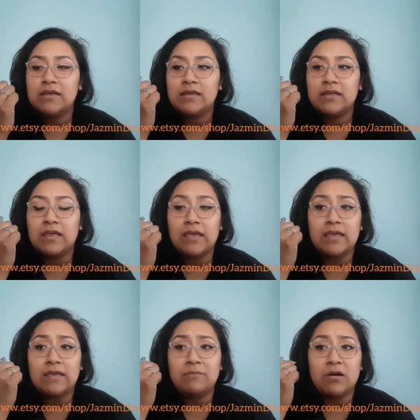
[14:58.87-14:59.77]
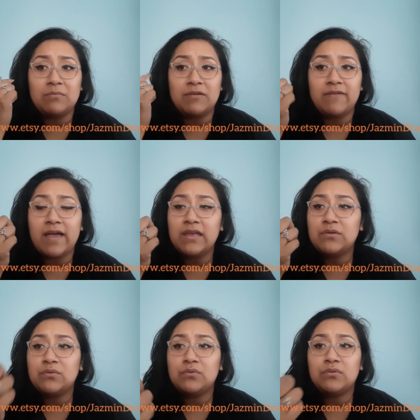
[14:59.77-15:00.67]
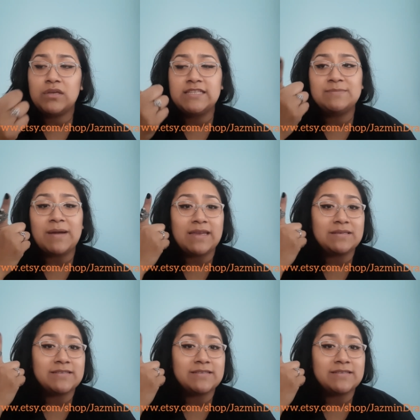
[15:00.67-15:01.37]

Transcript: he bought me vinyl, he's buying